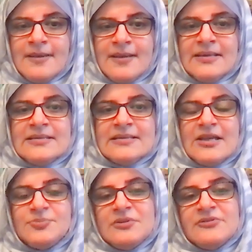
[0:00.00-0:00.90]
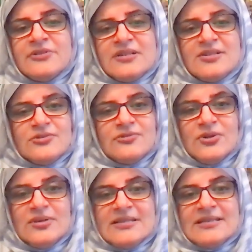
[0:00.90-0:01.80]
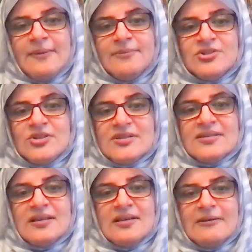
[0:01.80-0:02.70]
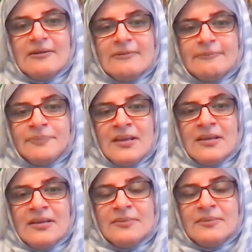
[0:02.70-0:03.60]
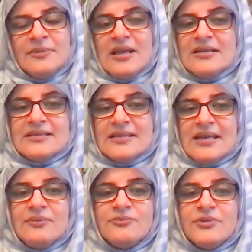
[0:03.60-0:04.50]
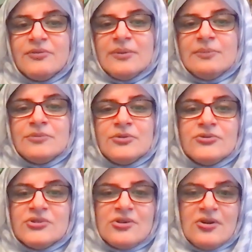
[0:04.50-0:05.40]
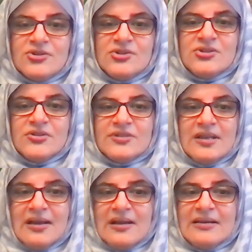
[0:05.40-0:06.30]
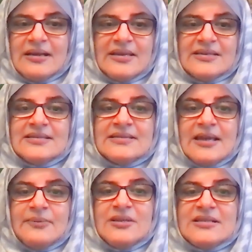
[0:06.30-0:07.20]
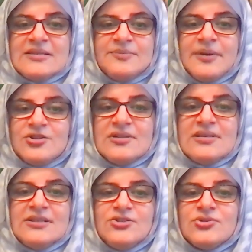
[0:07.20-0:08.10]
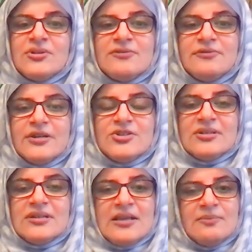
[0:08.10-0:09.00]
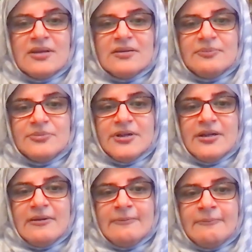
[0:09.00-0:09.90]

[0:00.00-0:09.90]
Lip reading: First of all, establishing salah. Ramadan is a time when we are most conscious of salah and its timing, especially during Fajr and Maghrib prayer.